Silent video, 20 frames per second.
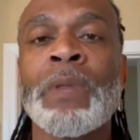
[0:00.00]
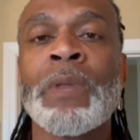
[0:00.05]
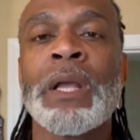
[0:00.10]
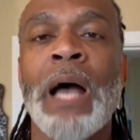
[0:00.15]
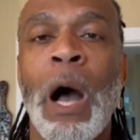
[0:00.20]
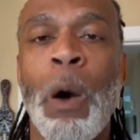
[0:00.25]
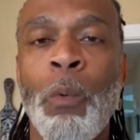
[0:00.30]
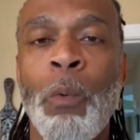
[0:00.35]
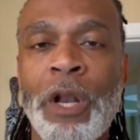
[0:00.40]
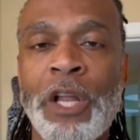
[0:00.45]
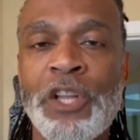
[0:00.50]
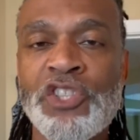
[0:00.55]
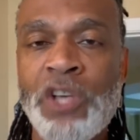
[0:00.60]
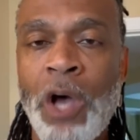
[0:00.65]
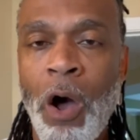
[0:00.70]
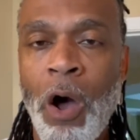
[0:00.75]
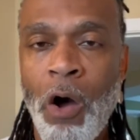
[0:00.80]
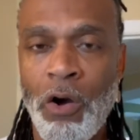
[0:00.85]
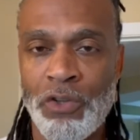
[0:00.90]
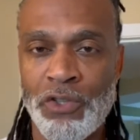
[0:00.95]
I want to
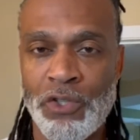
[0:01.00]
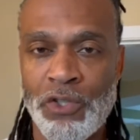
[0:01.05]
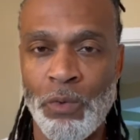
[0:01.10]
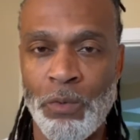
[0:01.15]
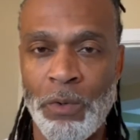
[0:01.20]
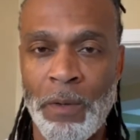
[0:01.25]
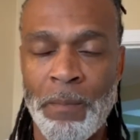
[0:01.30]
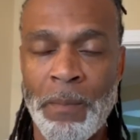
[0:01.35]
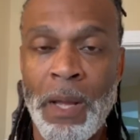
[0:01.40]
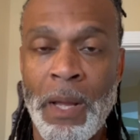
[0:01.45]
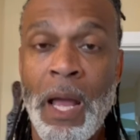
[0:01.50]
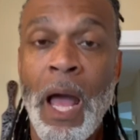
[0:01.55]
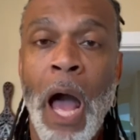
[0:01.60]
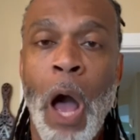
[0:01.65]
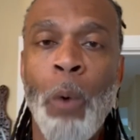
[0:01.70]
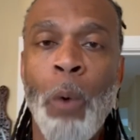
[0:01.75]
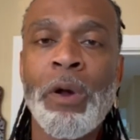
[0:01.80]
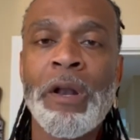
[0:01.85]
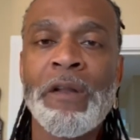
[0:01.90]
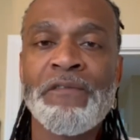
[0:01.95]
talk to him. I
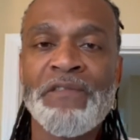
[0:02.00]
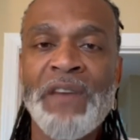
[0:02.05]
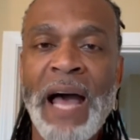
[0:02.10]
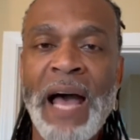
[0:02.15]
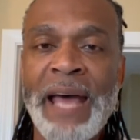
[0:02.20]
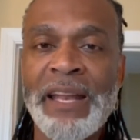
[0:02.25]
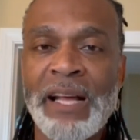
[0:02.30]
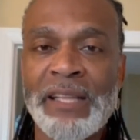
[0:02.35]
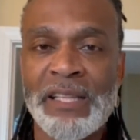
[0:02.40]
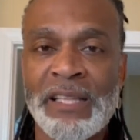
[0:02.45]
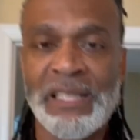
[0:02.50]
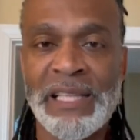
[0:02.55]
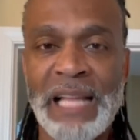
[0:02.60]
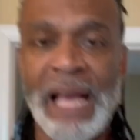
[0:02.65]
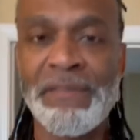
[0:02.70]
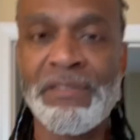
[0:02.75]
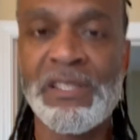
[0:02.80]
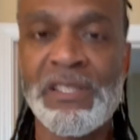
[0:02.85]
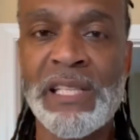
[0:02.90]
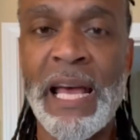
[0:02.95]
want to find out the
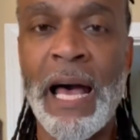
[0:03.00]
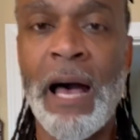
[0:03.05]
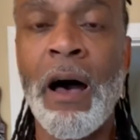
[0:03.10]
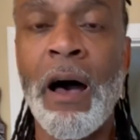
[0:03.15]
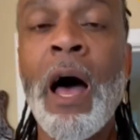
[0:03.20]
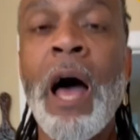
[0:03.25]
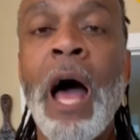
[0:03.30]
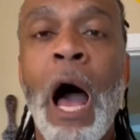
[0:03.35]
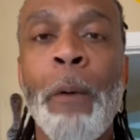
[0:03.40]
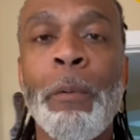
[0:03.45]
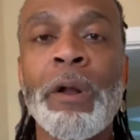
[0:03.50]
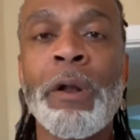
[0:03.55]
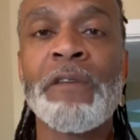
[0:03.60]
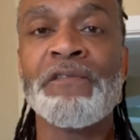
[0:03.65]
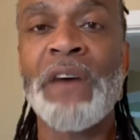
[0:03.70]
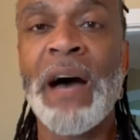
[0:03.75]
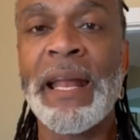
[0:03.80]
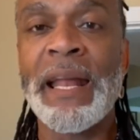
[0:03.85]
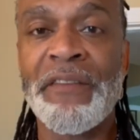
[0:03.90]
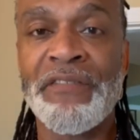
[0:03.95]
lifestyle. I want to
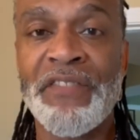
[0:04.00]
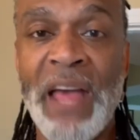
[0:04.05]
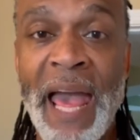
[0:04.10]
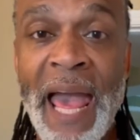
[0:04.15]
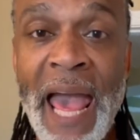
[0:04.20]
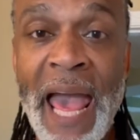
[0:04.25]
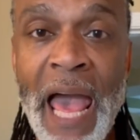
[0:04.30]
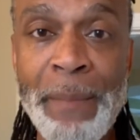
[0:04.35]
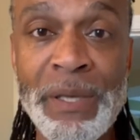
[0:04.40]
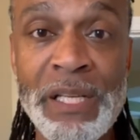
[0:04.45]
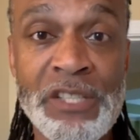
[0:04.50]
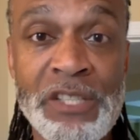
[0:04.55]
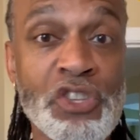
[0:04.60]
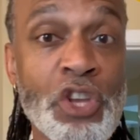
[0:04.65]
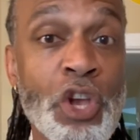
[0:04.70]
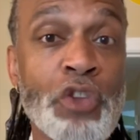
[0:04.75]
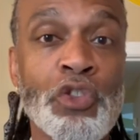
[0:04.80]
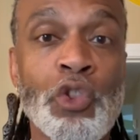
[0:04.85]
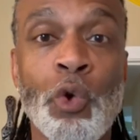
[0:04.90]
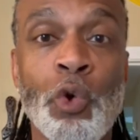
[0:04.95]
find out the habits,
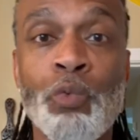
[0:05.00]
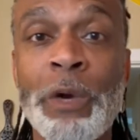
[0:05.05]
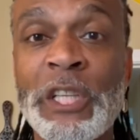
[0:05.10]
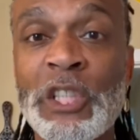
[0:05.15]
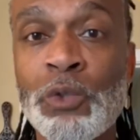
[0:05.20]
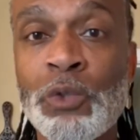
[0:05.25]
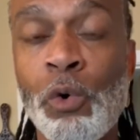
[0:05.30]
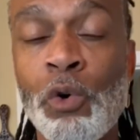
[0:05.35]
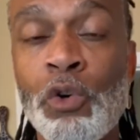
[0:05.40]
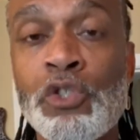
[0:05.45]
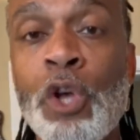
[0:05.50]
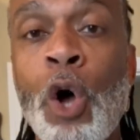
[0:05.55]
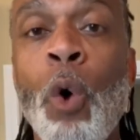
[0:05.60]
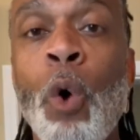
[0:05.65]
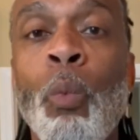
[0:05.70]
the rituals.